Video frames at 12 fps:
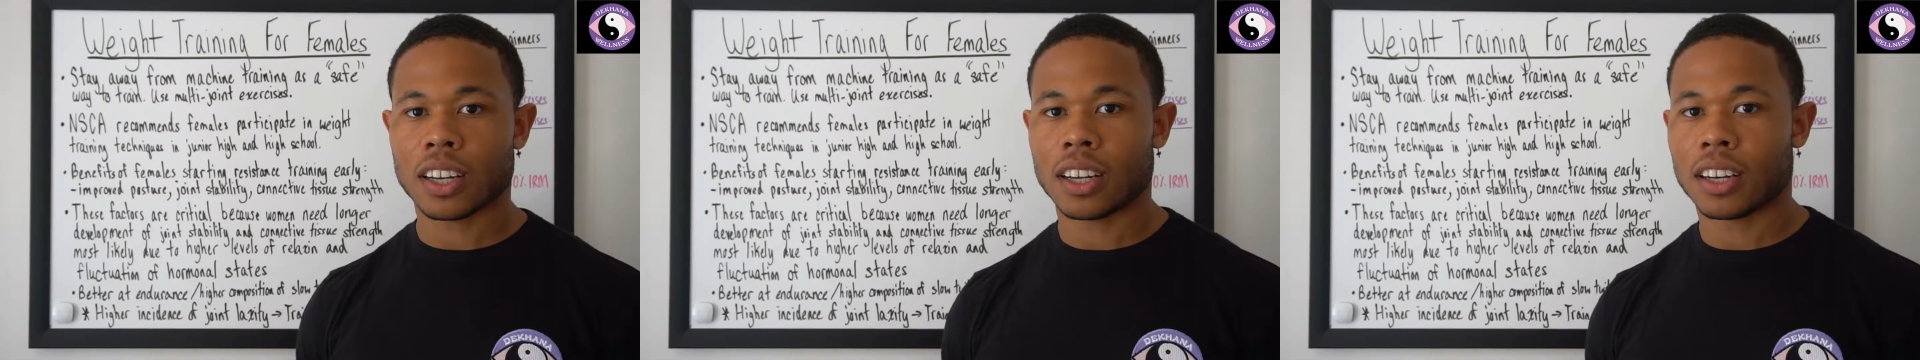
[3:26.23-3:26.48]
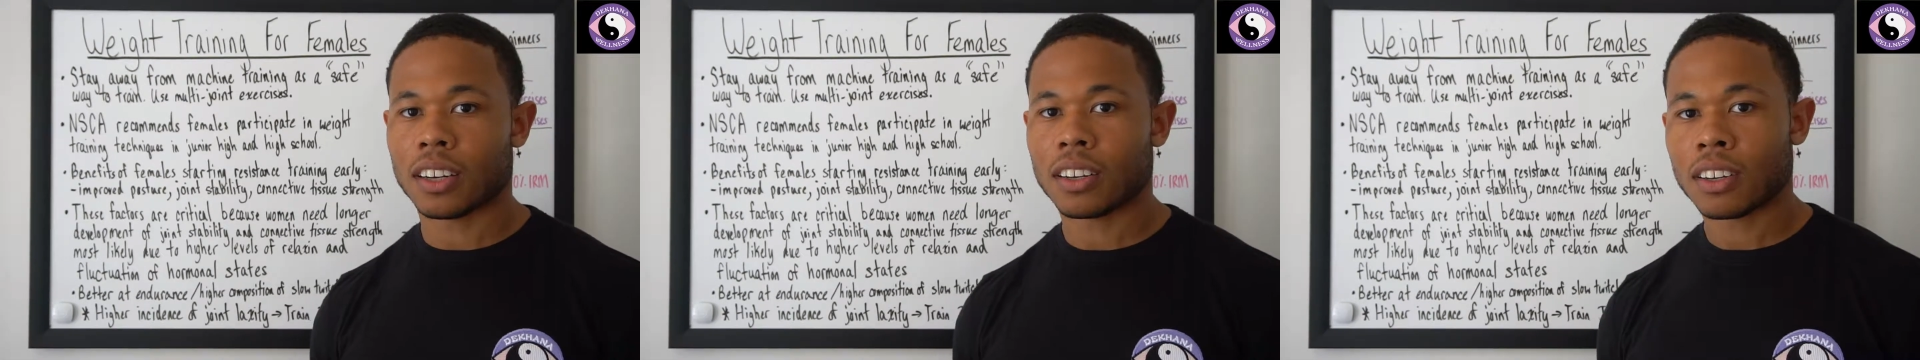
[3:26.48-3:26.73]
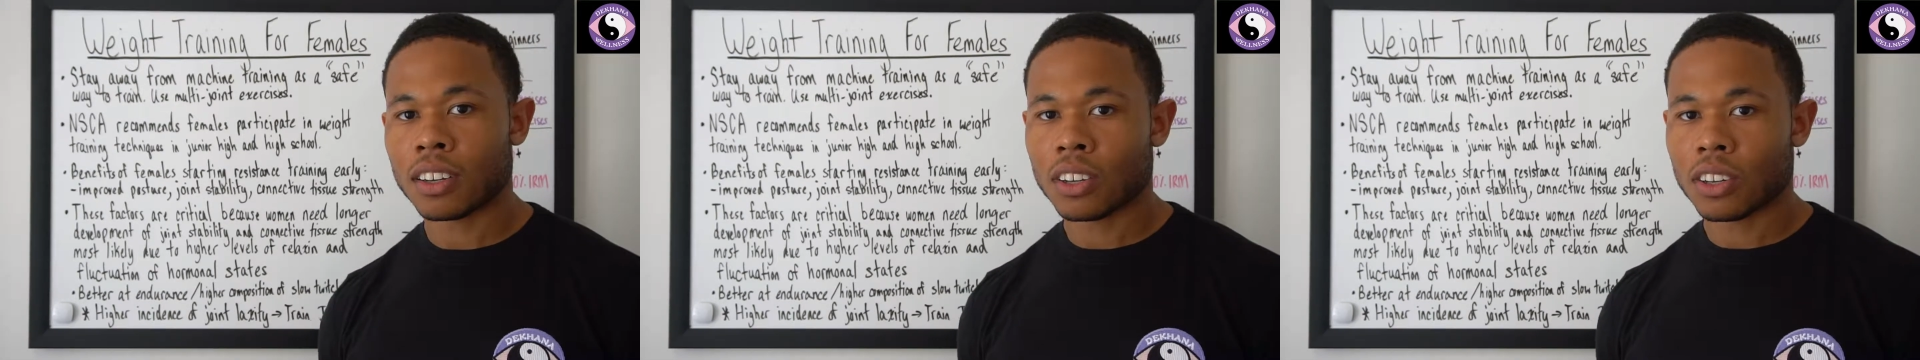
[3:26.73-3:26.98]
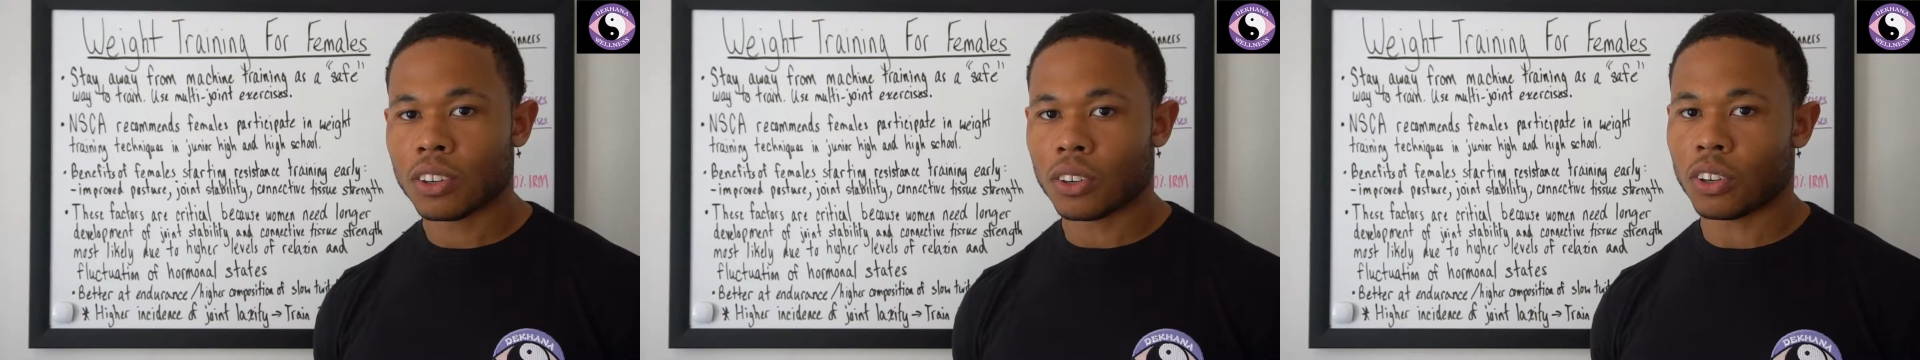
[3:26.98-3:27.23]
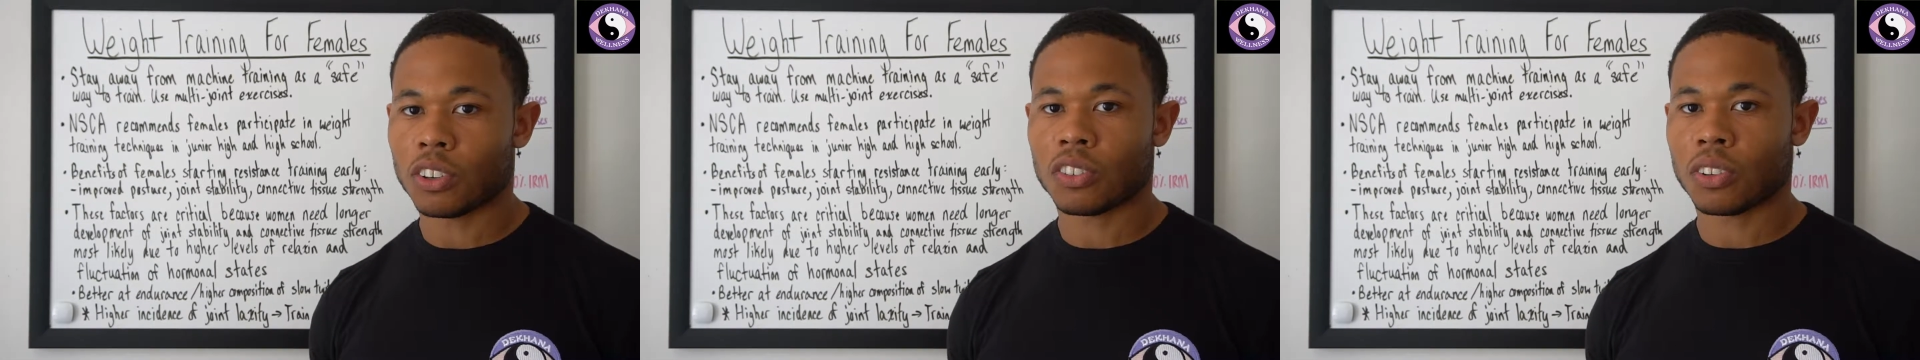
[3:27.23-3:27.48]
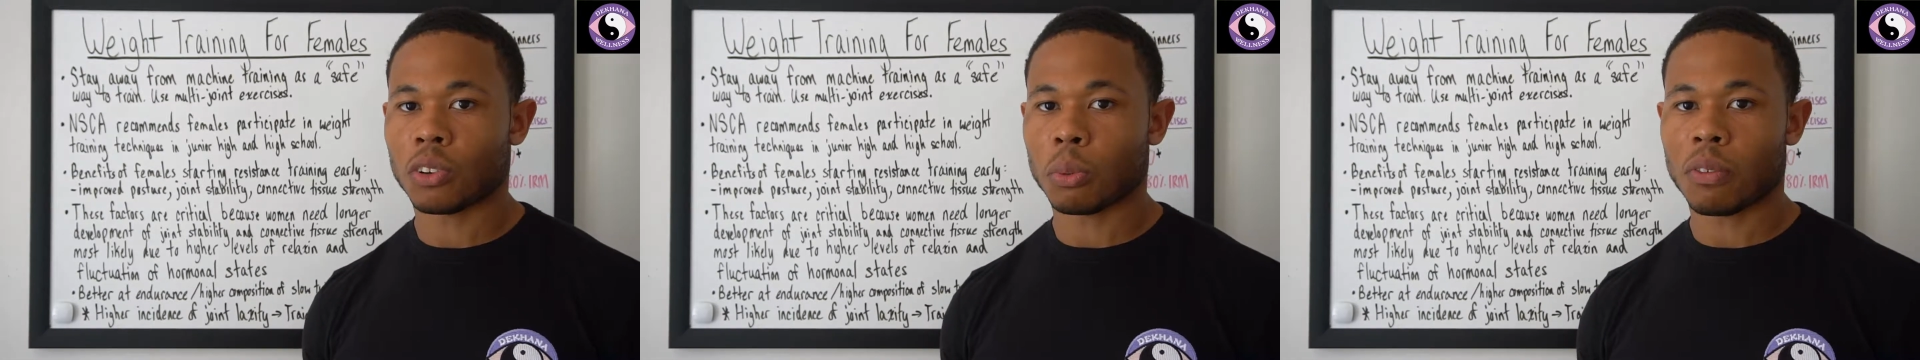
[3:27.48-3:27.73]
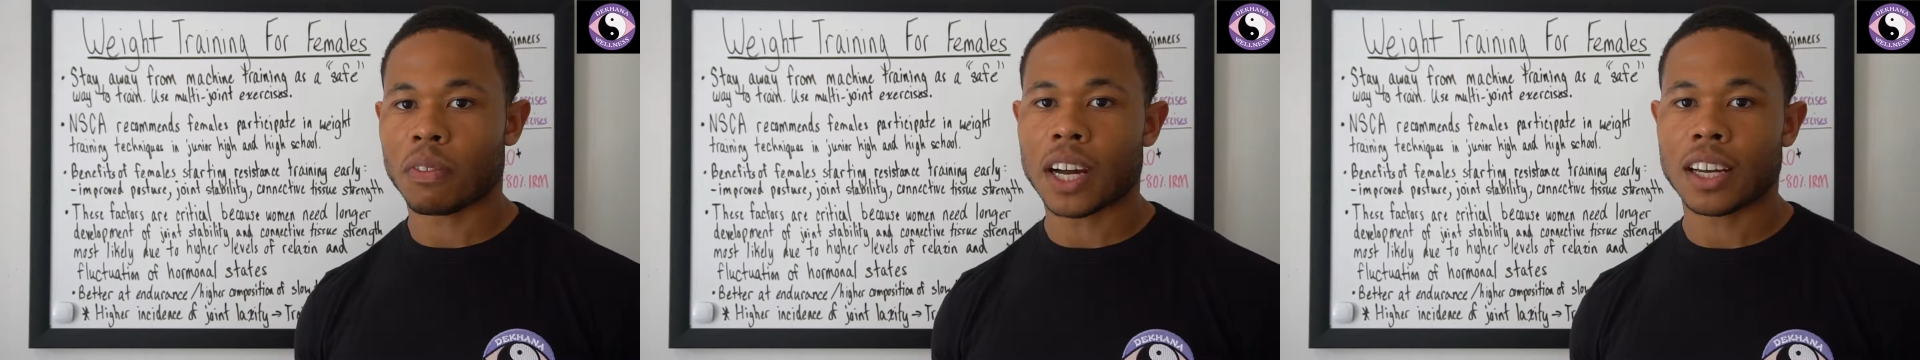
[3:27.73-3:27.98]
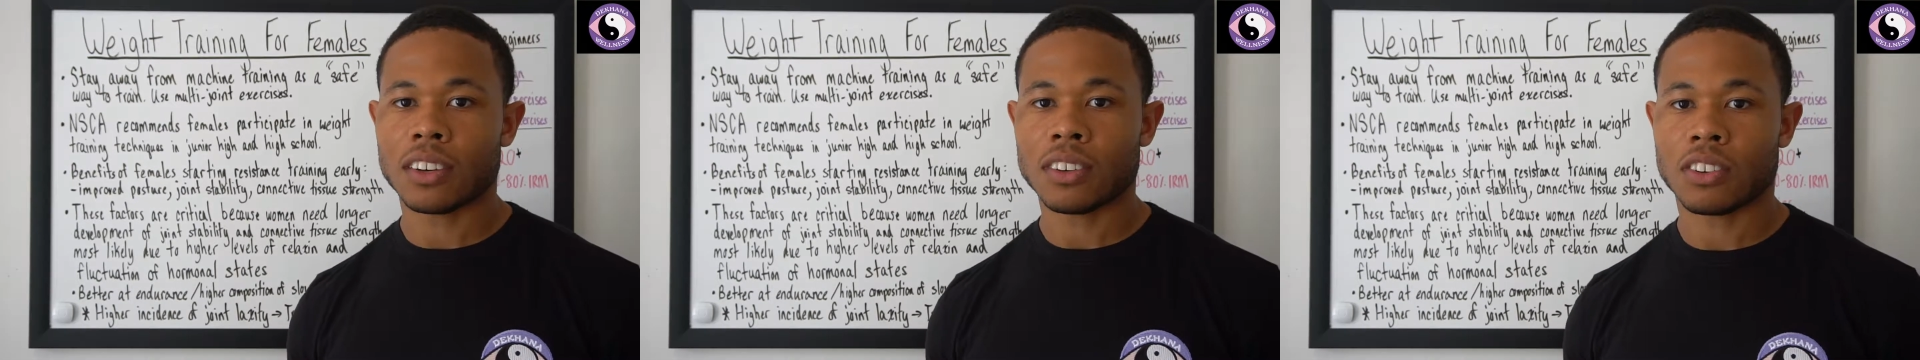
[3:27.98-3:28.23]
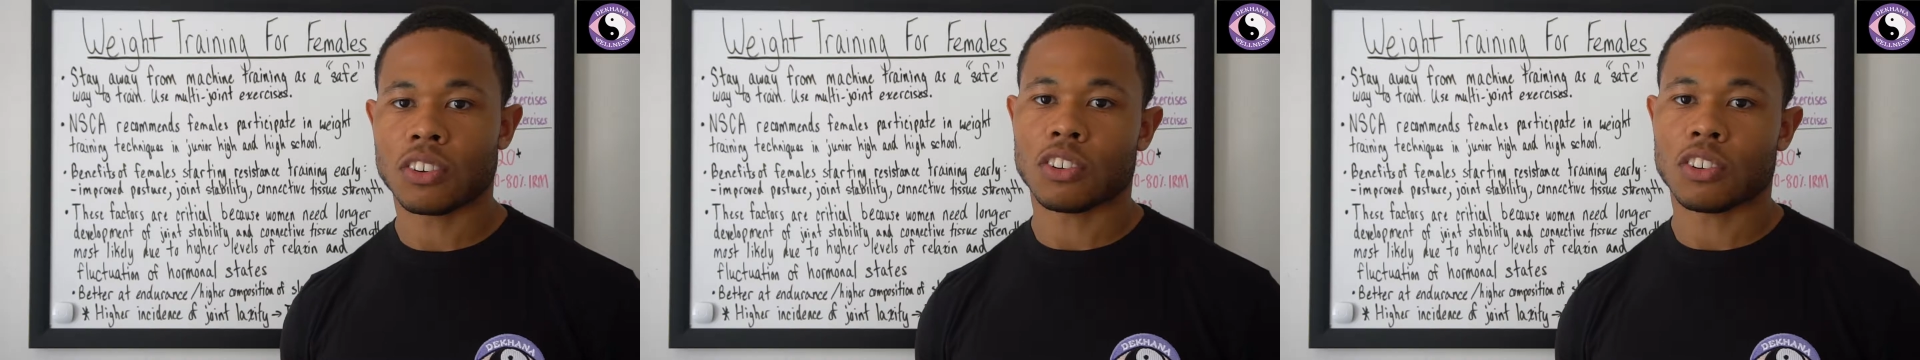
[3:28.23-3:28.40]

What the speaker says: and you'll be fine.